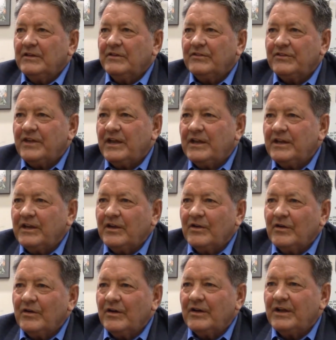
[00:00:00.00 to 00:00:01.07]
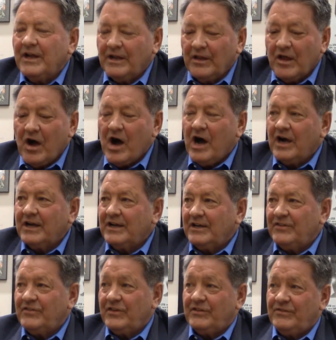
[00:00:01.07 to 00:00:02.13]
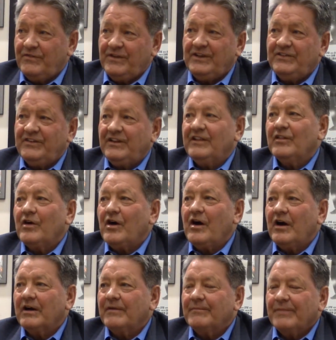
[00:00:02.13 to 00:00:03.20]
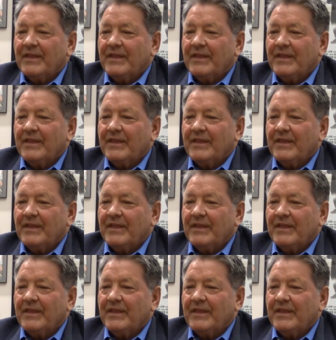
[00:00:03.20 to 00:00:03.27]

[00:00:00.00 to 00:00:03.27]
standing on a log, and it says VC log.